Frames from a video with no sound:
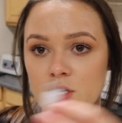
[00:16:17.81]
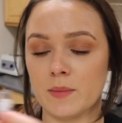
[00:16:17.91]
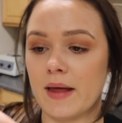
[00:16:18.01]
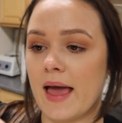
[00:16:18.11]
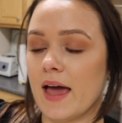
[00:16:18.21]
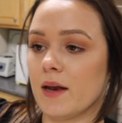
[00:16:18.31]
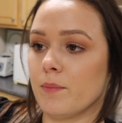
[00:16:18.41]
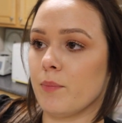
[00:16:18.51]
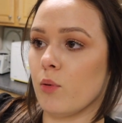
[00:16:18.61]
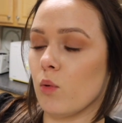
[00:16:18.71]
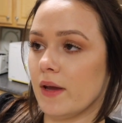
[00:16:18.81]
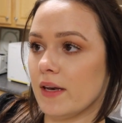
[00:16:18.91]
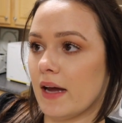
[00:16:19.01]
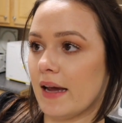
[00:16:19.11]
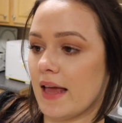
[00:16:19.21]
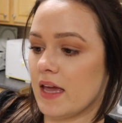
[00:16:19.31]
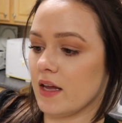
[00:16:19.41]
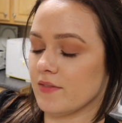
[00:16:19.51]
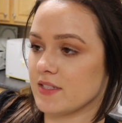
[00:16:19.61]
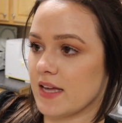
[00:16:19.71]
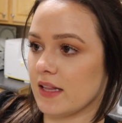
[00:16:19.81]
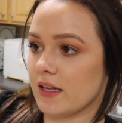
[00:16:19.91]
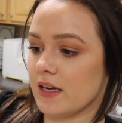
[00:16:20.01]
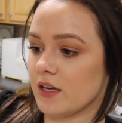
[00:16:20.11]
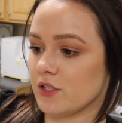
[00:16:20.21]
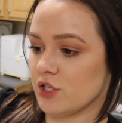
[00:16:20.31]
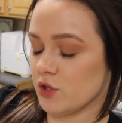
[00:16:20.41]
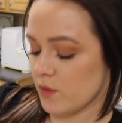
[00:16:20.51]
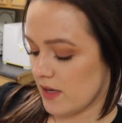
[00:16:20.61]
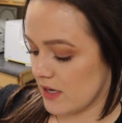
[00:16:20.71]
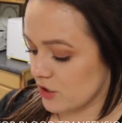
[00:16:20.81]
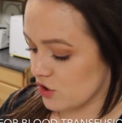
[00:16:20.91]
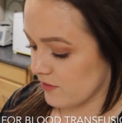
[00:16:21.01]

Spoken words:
So I'm gonna add 0.98 of saline to each